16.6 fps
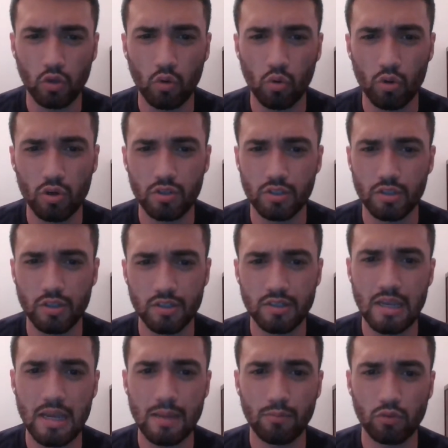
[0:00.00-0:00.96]
quarters in this
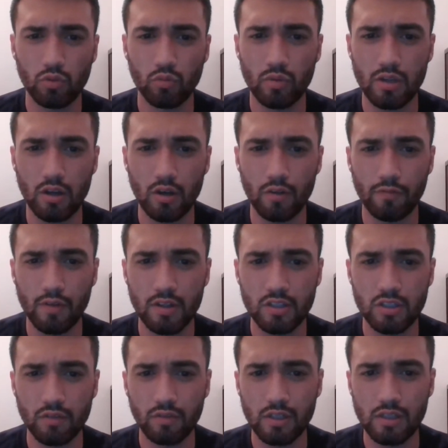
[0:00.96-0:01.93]
game three
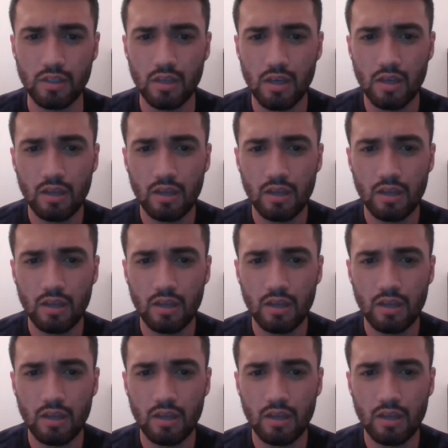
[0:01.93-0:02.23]
offensively.